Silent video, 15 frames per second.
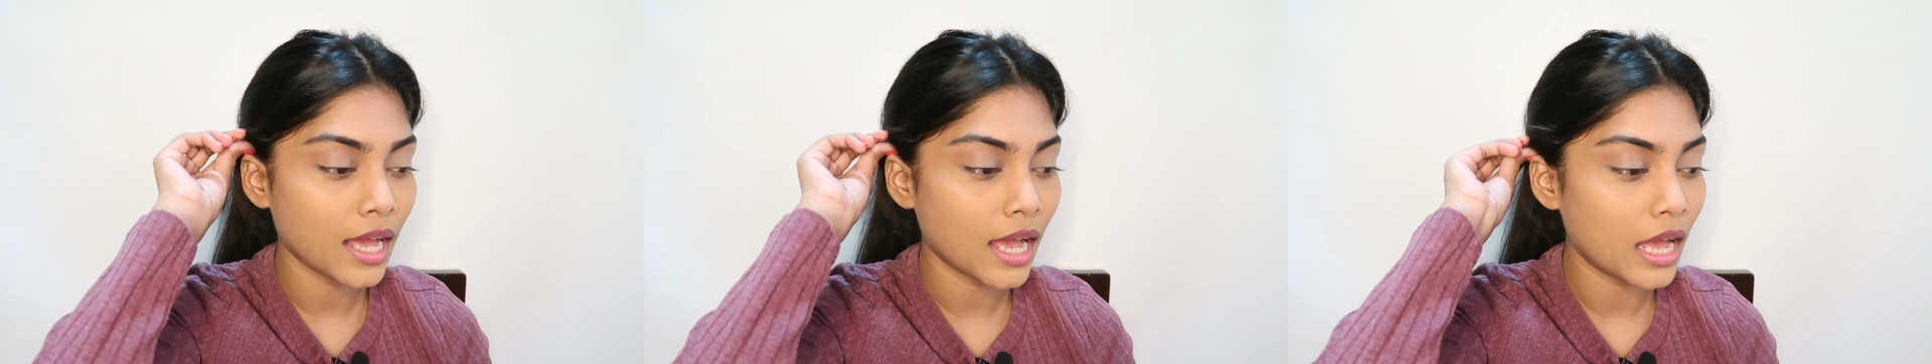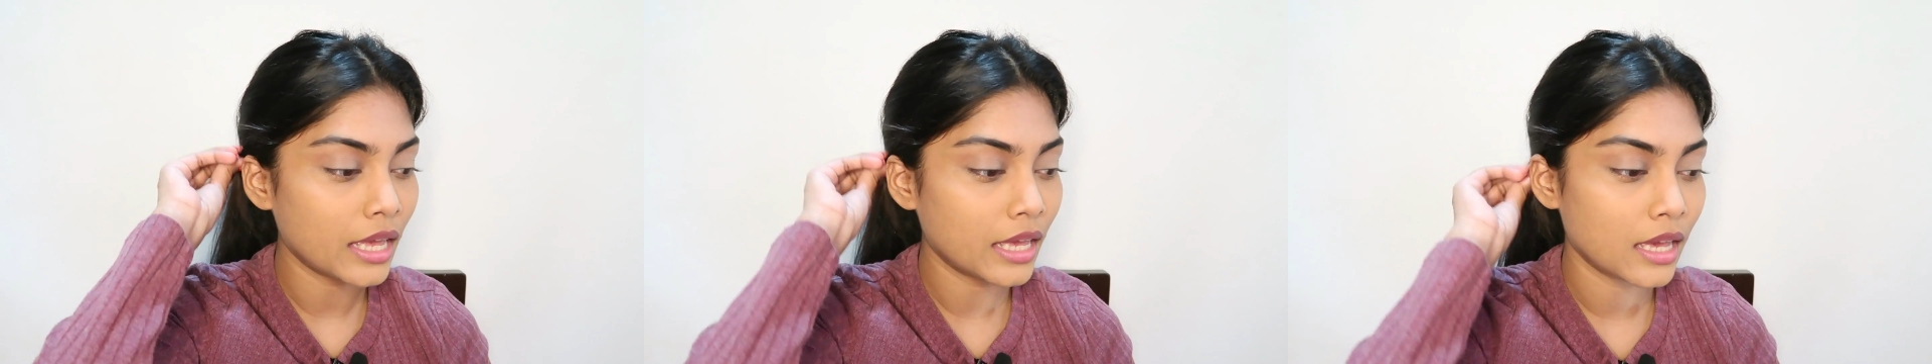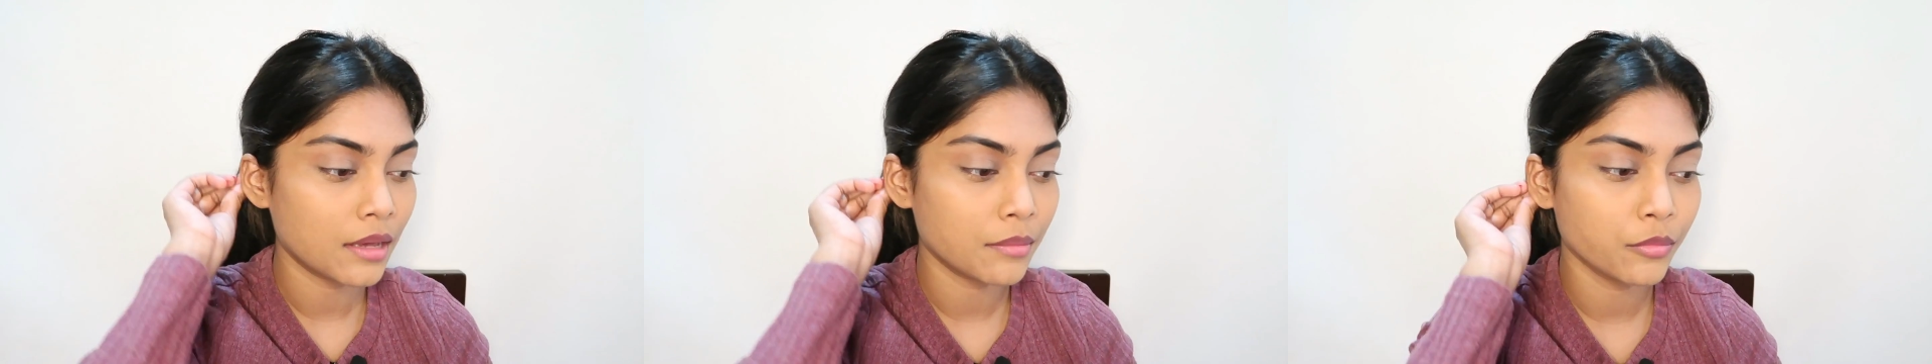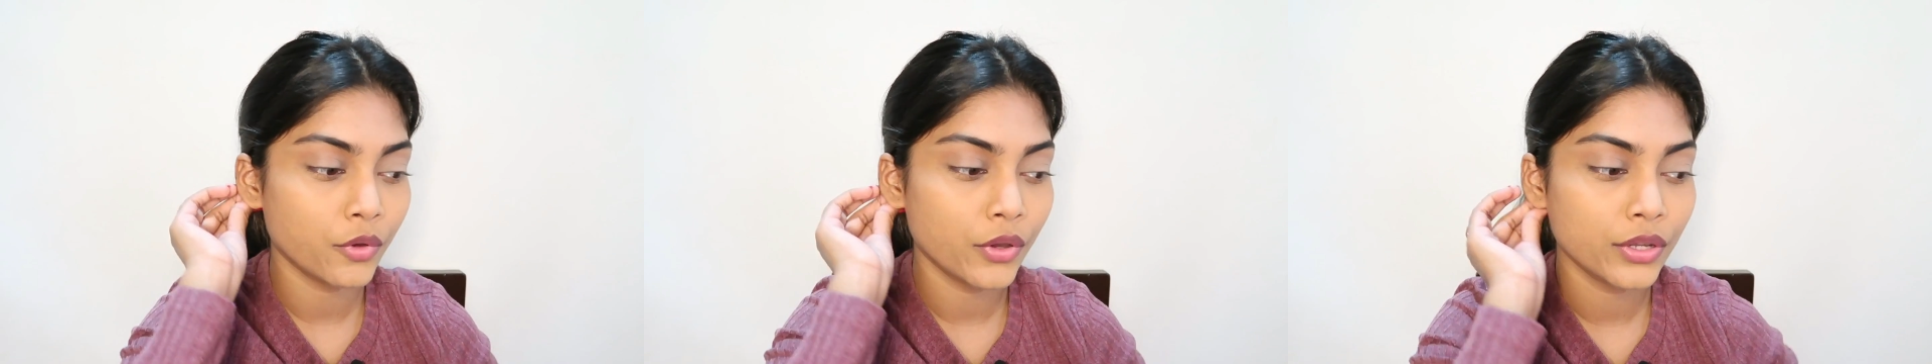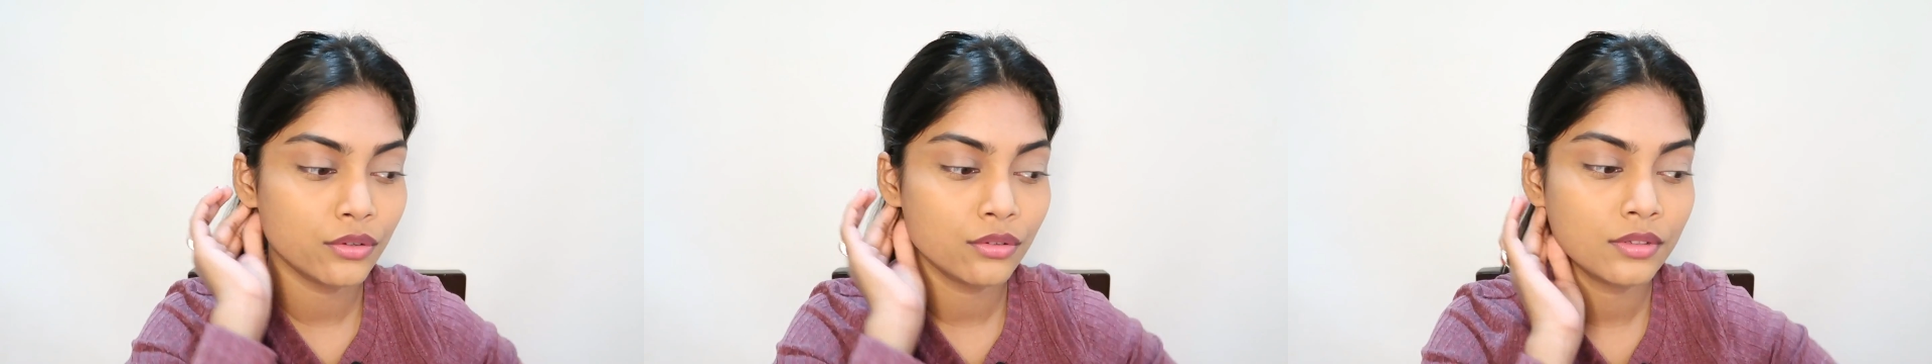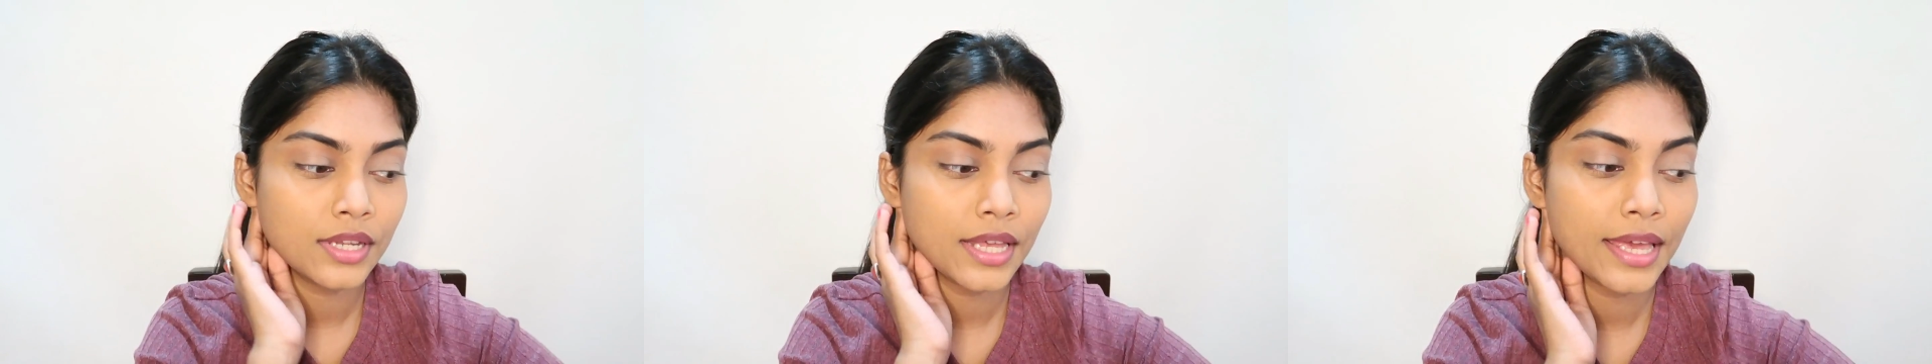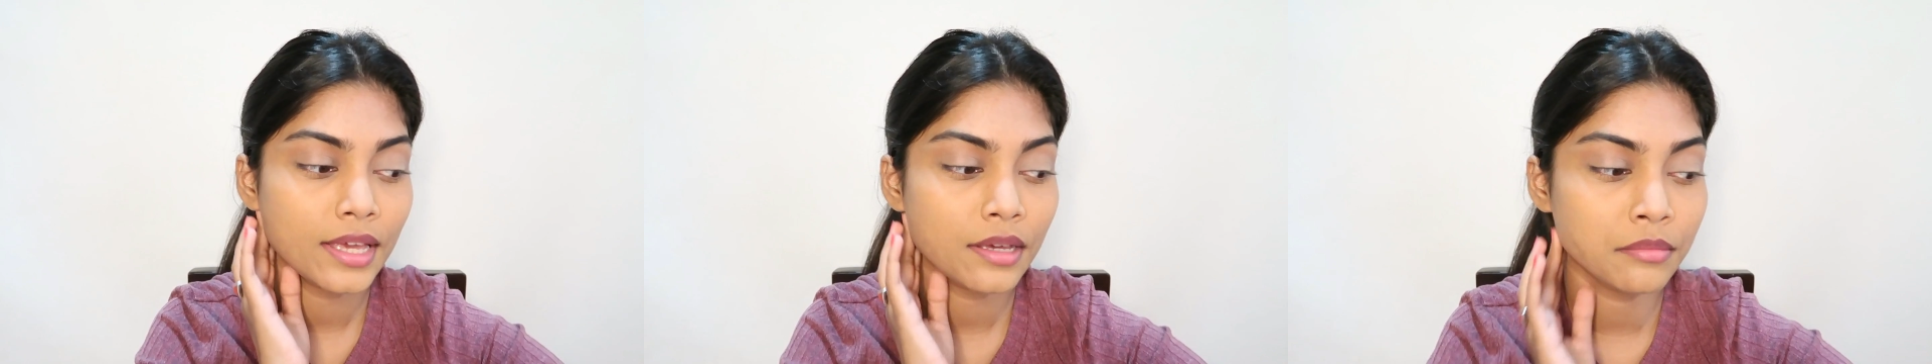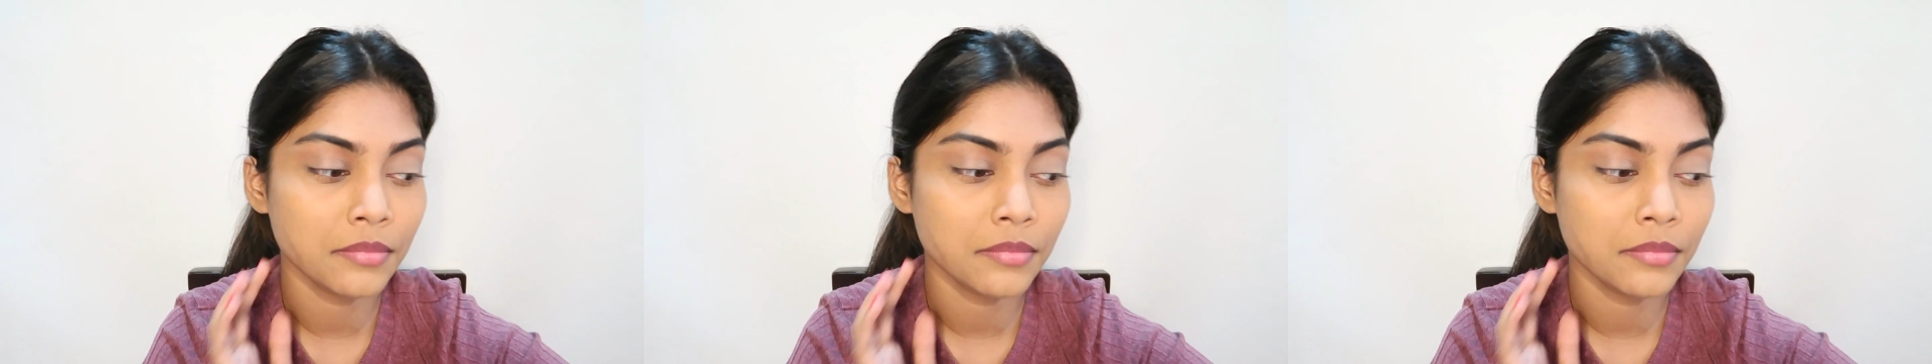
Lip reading: I am going to take